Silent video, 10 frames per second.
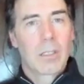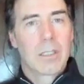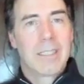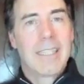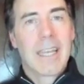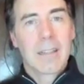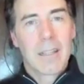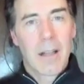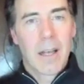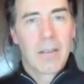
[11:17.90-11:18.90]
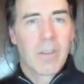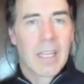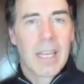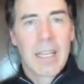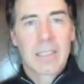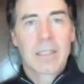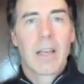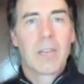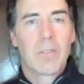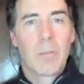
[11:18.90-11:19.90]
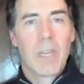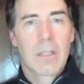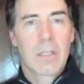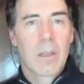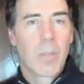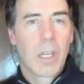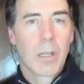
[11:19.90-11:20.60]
daily life, engaged life, demands something